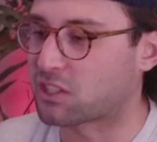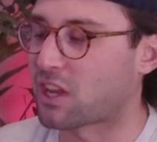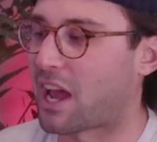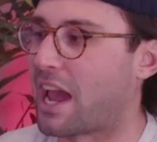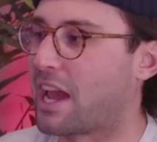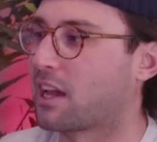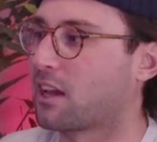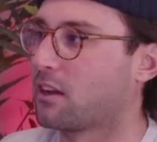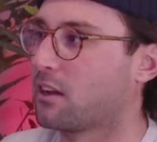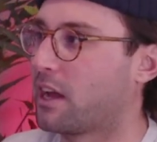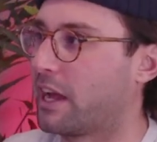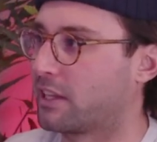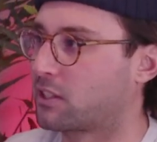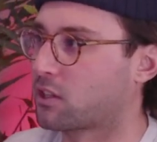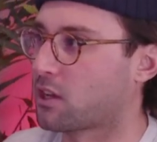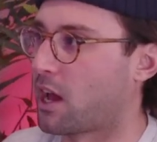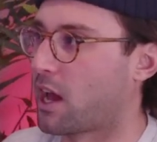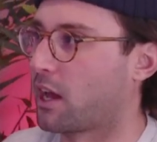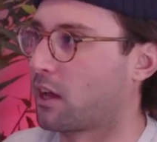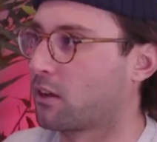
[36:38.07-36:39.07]
It's like
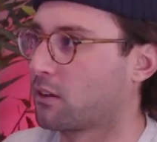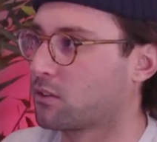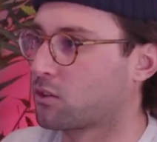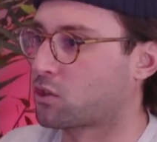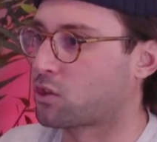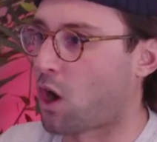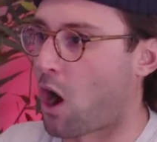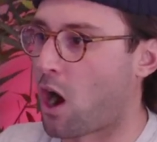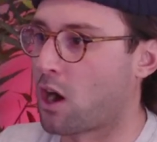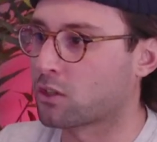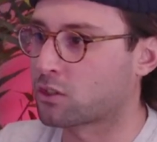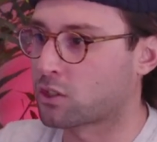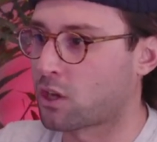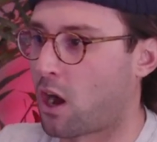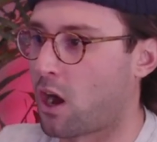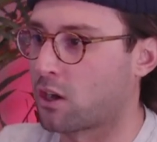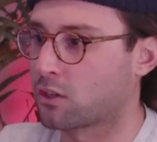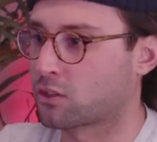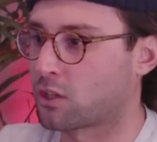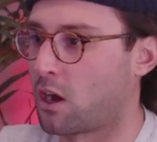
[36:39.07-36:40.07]
song,
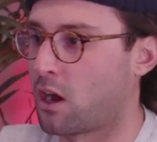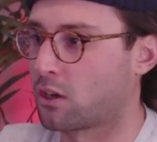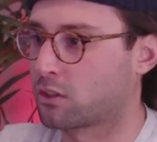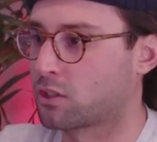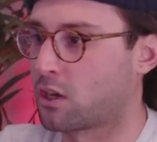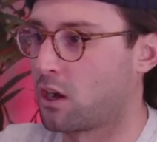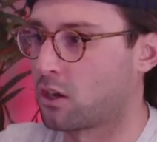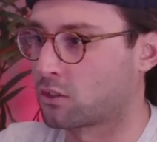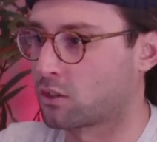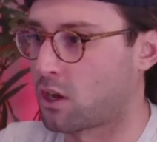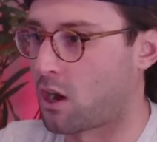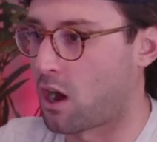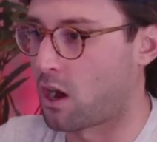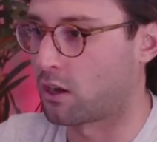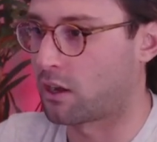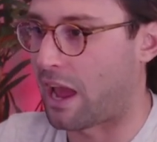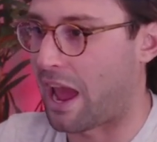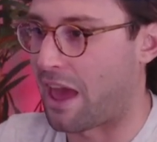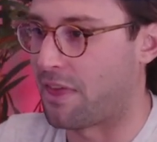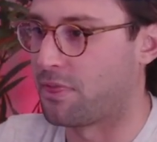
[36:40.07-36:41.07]
song, song, song,
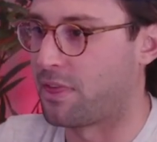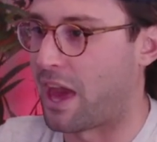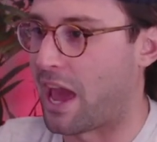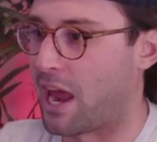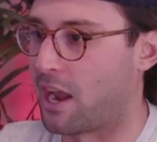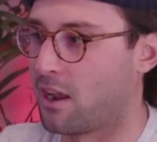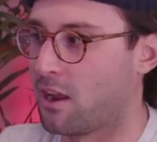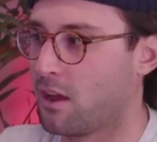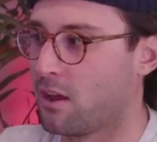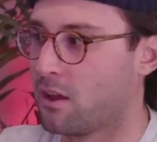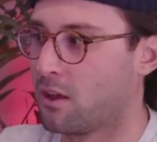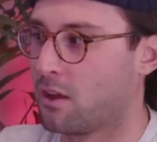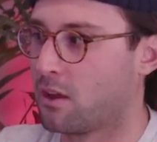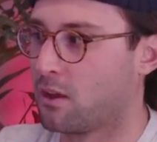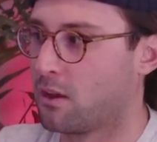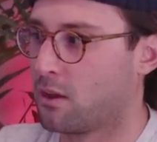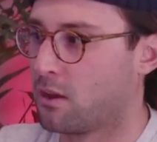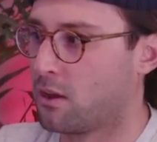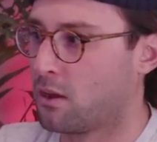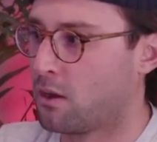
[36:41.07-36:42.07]
song. And then
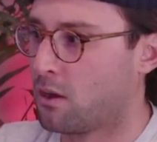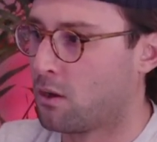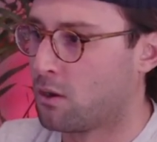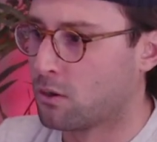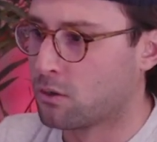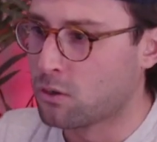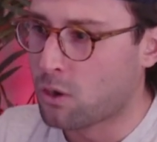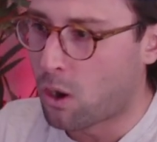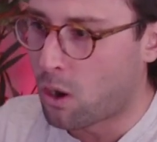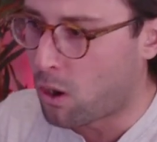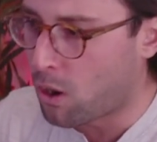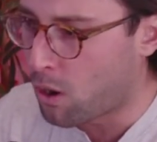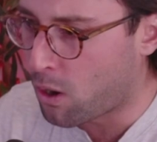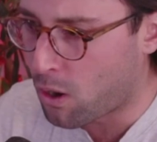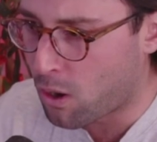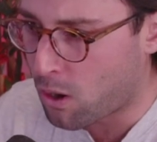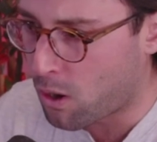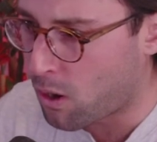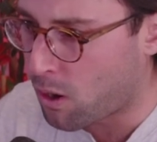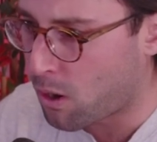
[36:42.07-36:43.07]

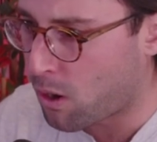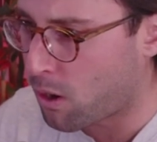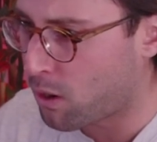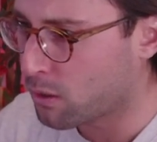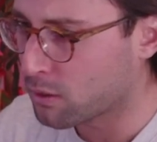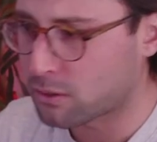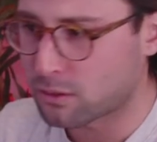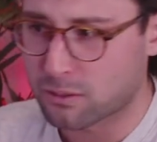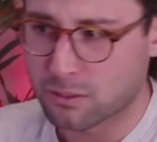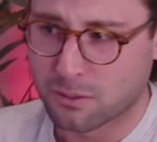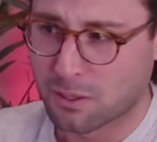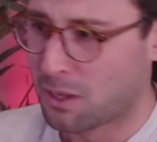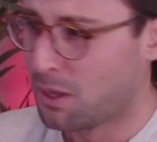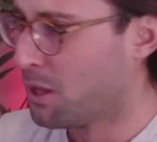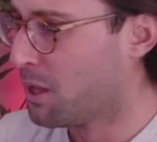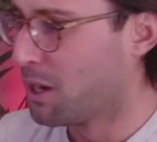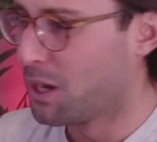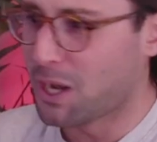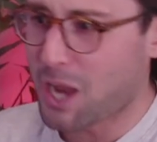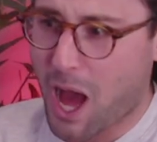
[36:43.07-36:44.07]
North
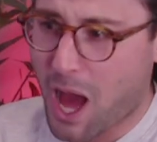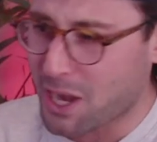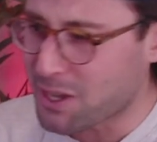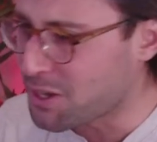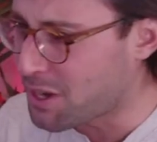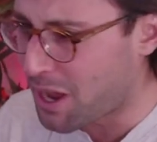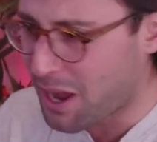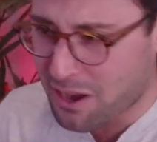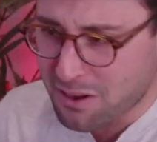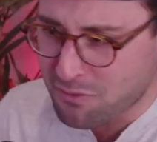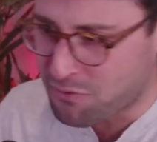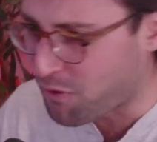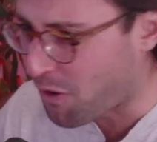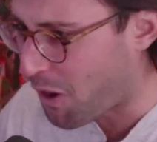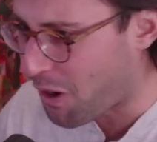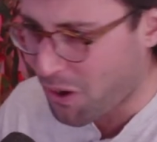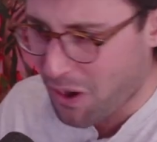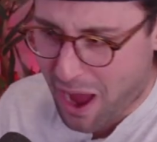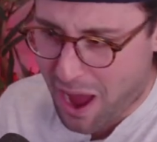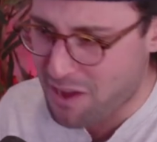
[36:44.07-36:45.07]
London
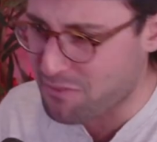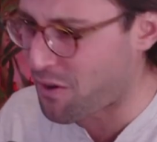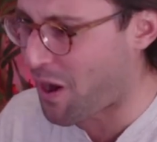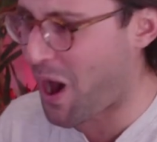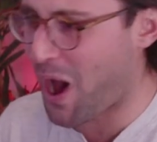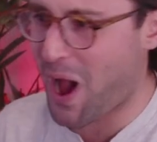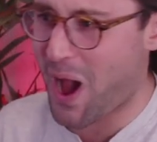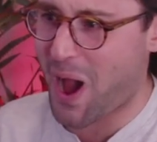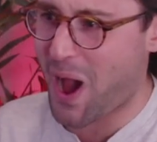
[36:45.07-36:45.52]
forever.